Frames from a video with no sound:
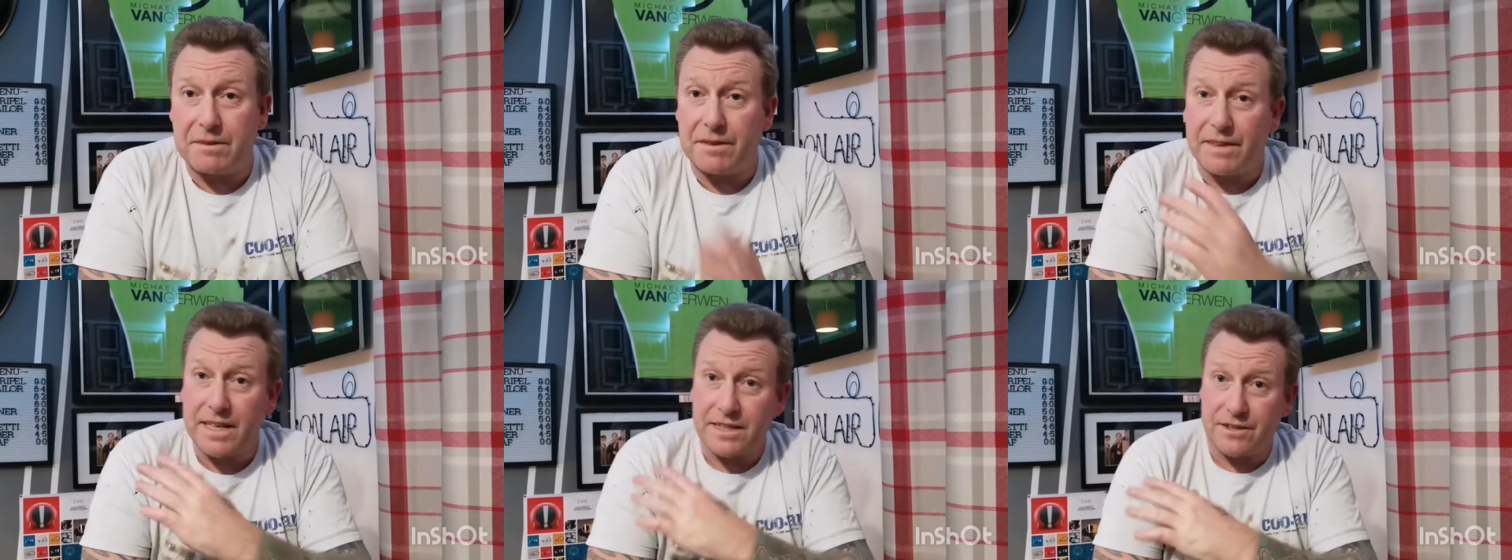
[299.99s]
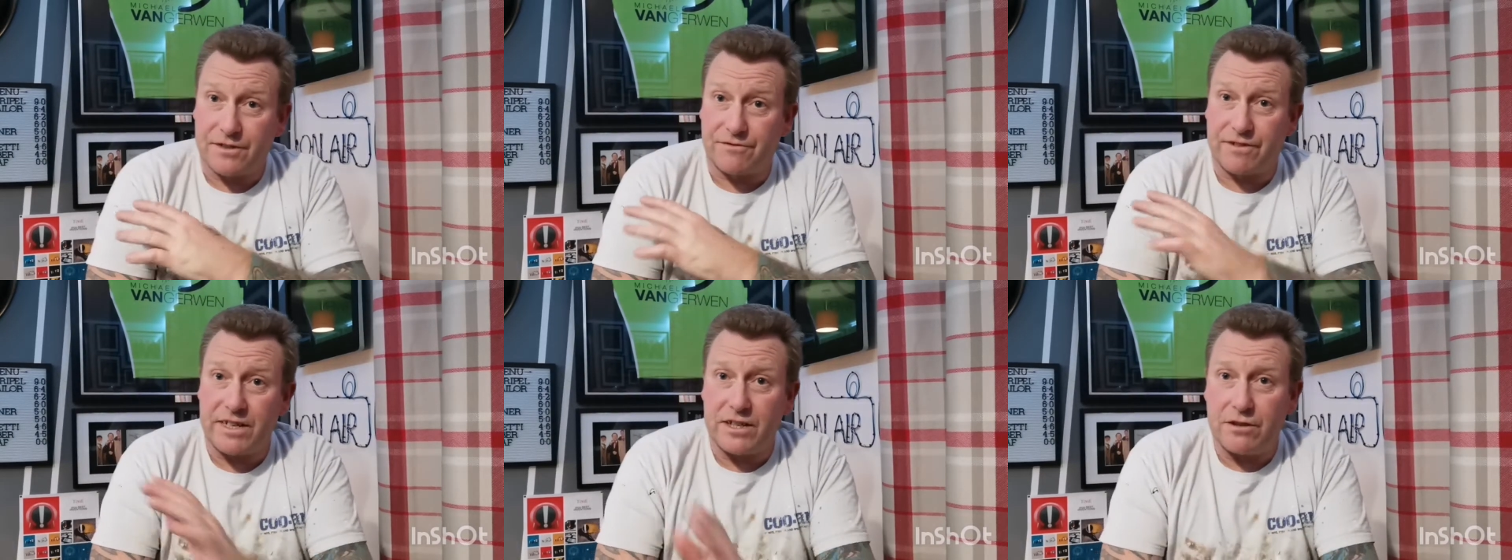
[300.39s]
but there's
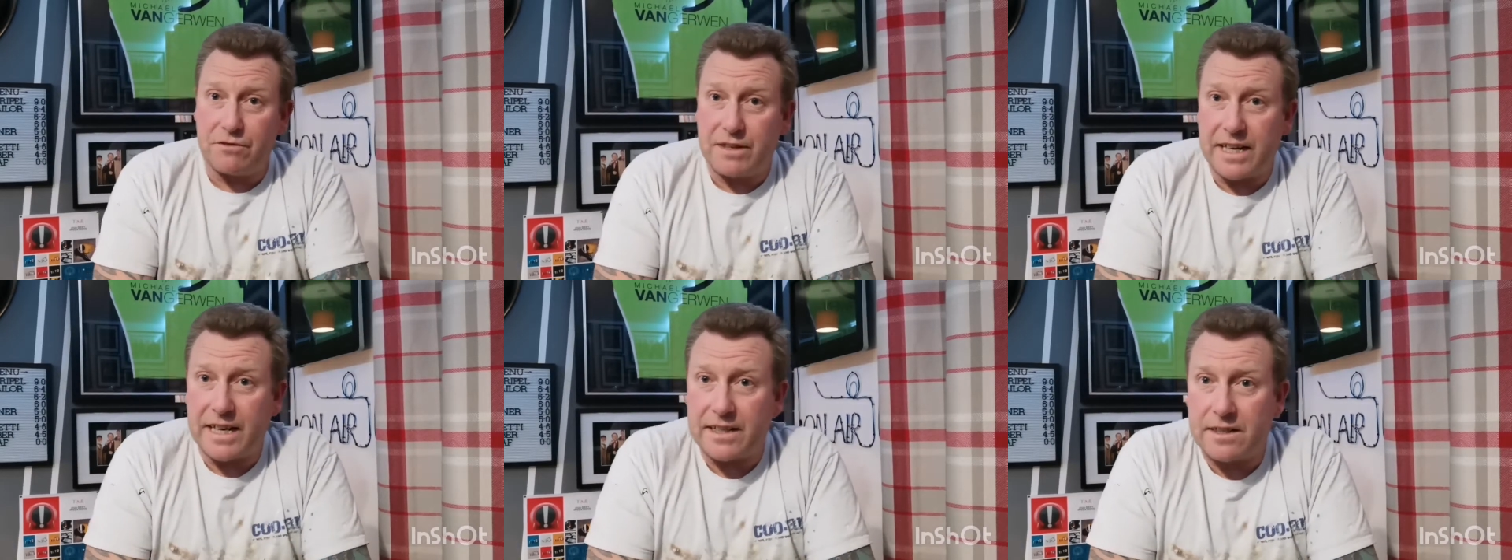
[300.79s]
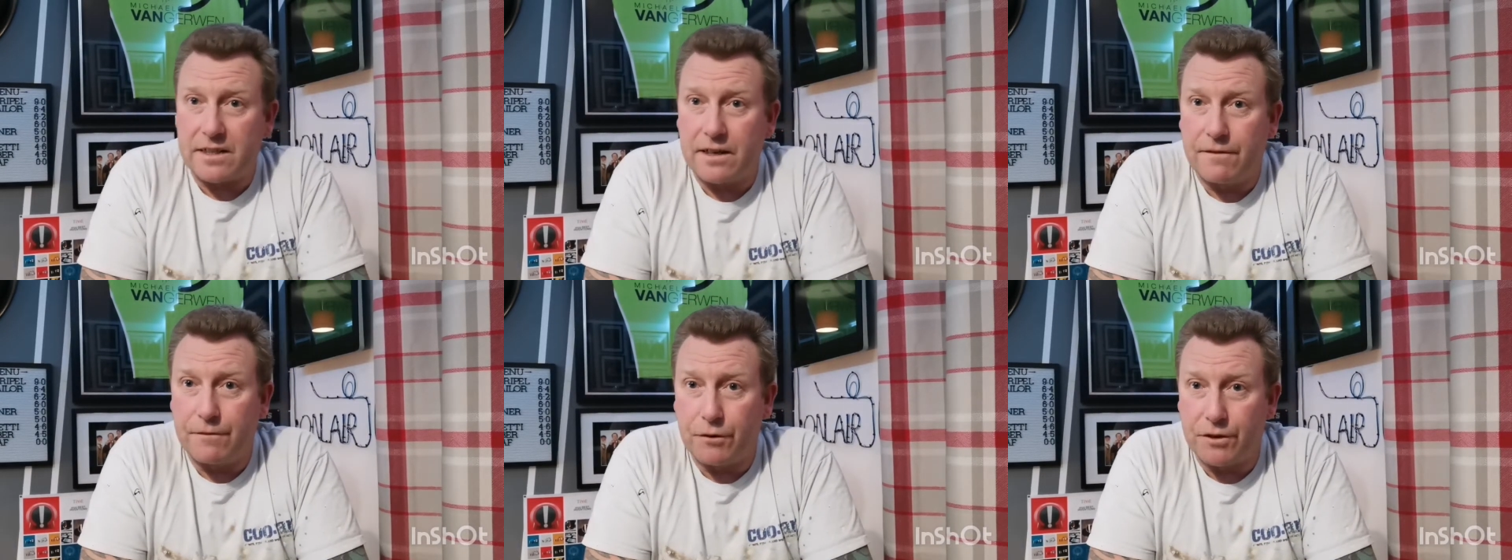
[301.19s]
three new kegs
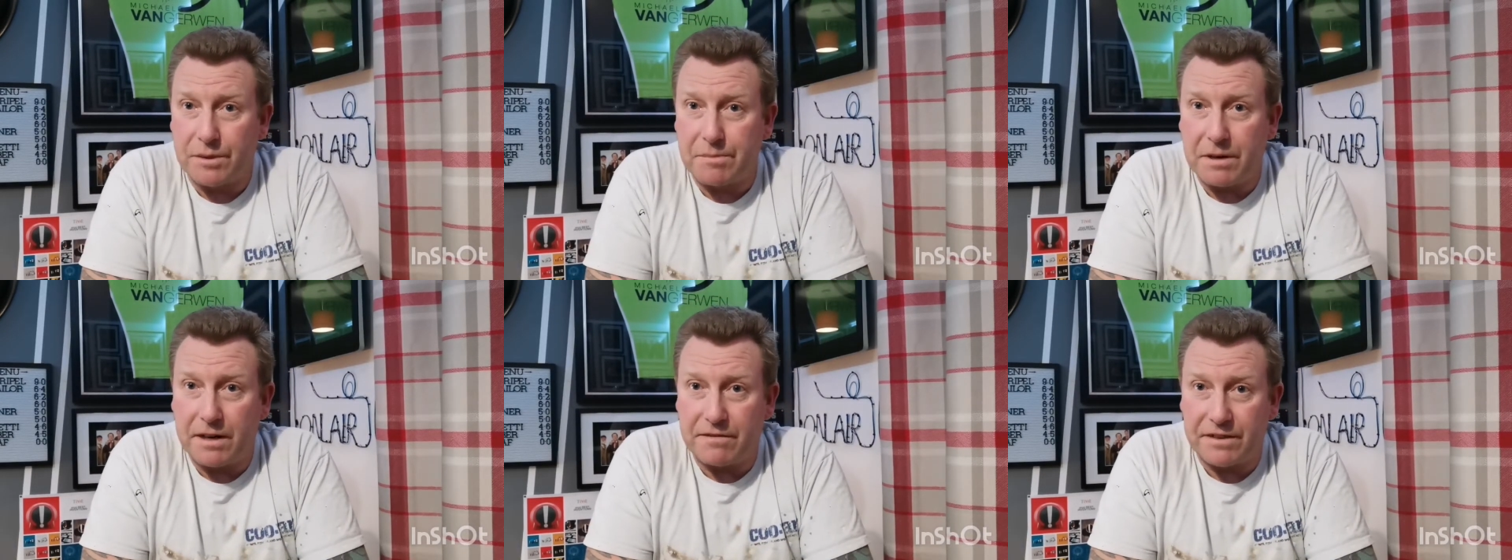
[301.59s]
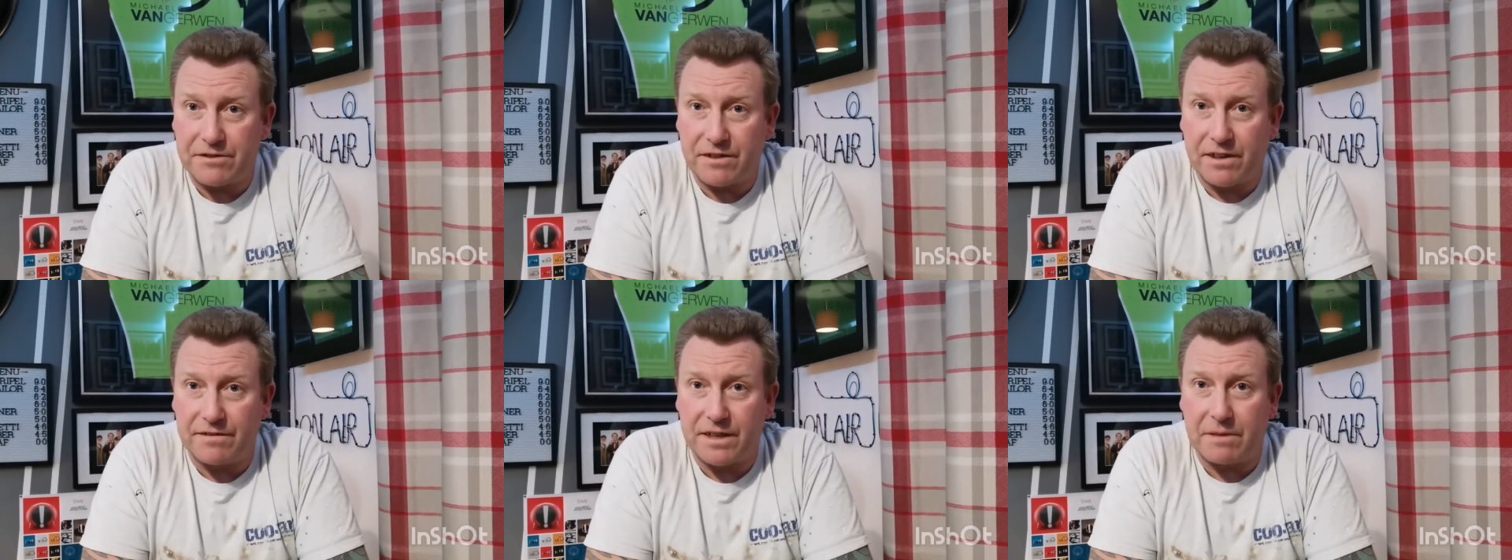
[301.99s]
for the perfect
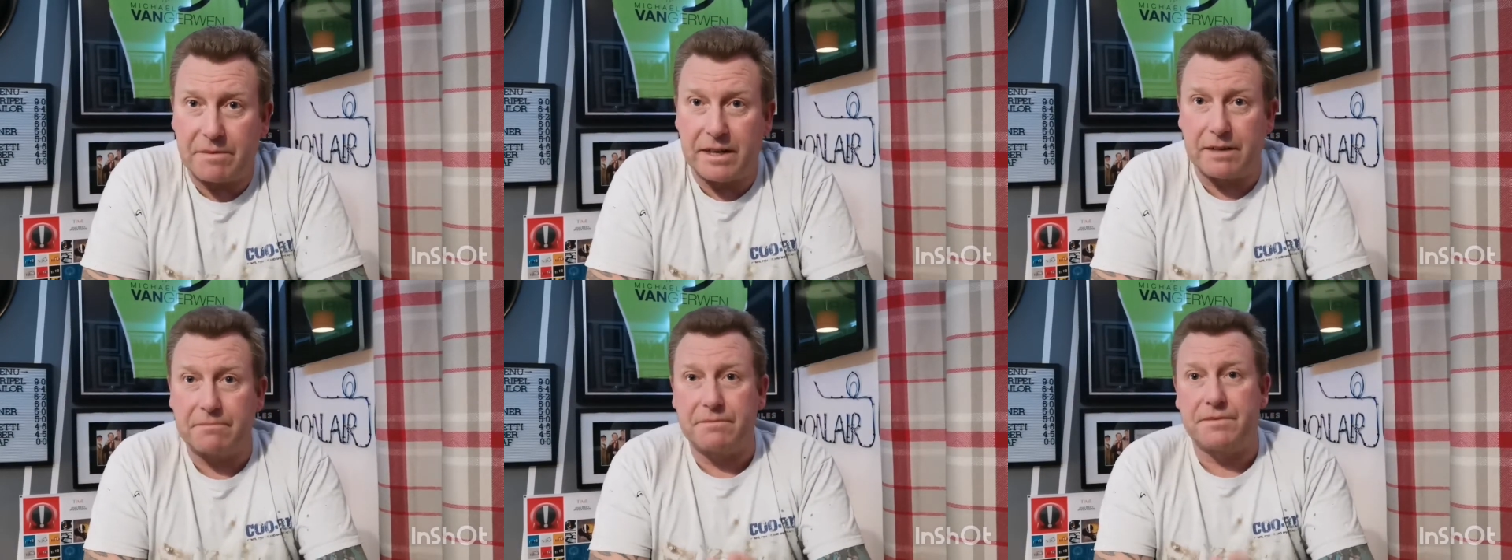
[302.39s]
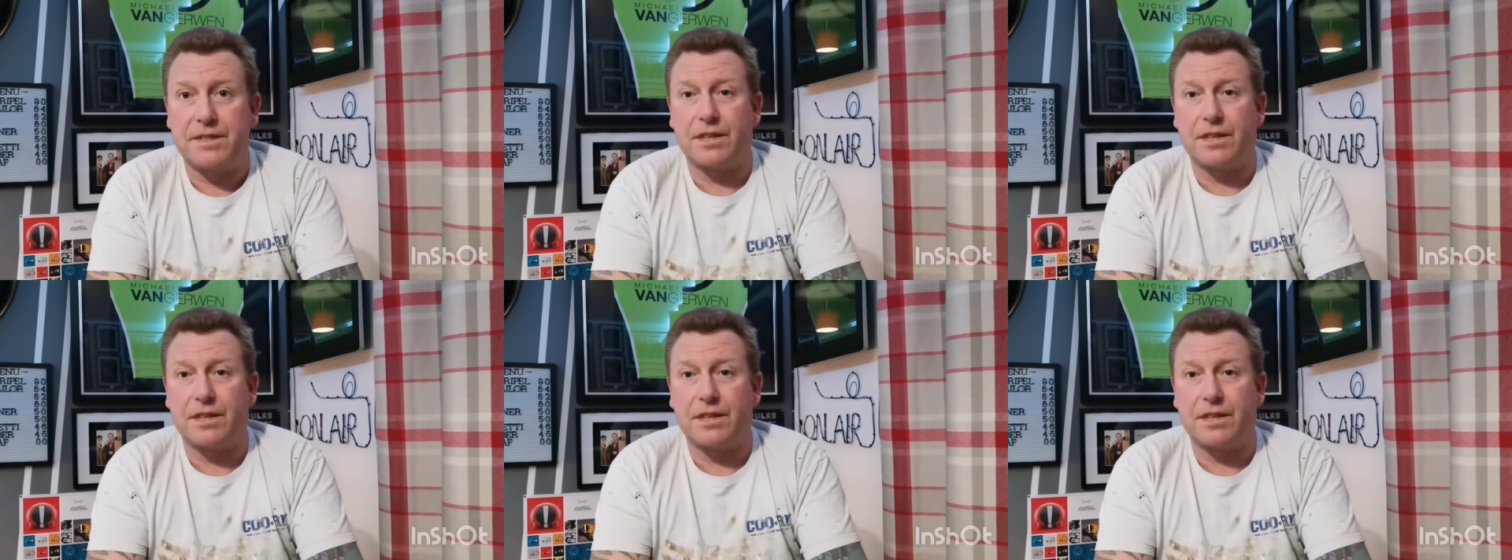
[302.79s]
draft coming up.